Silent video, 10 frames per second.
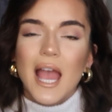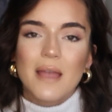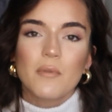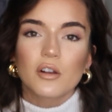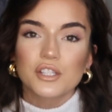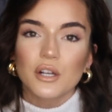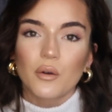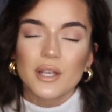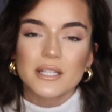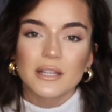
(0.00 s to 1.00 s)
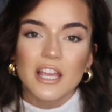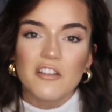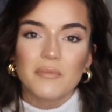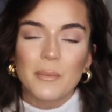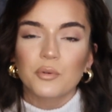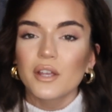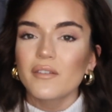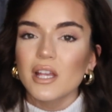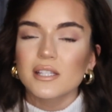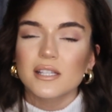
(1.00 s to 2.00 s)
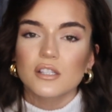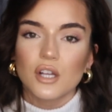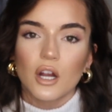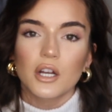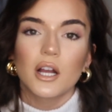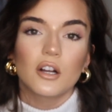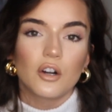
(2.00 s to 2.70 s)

I'm also going to leave my previous Zara